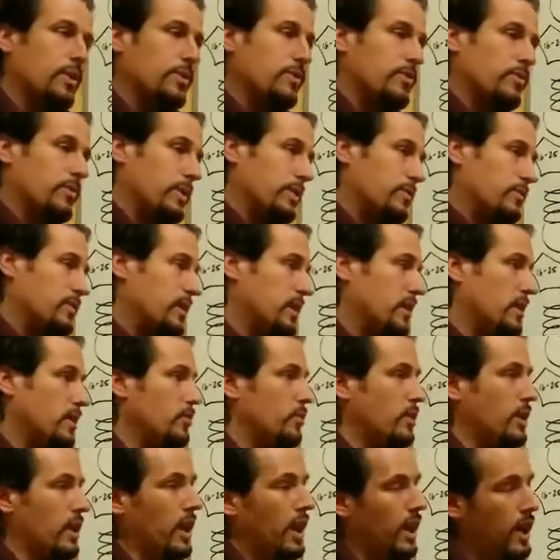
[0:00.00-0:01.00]

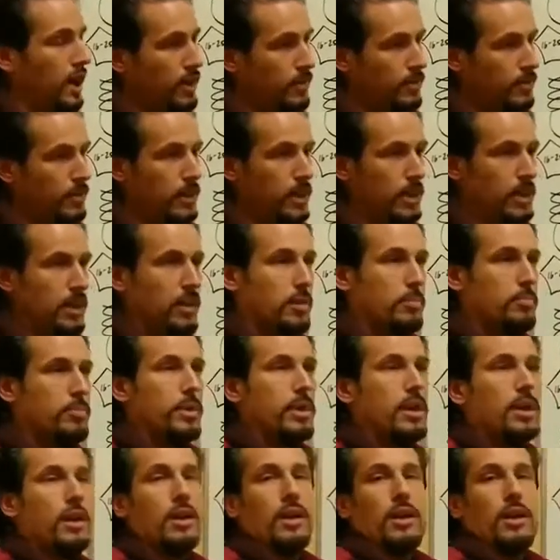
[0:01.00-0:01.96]
150 with a half amp,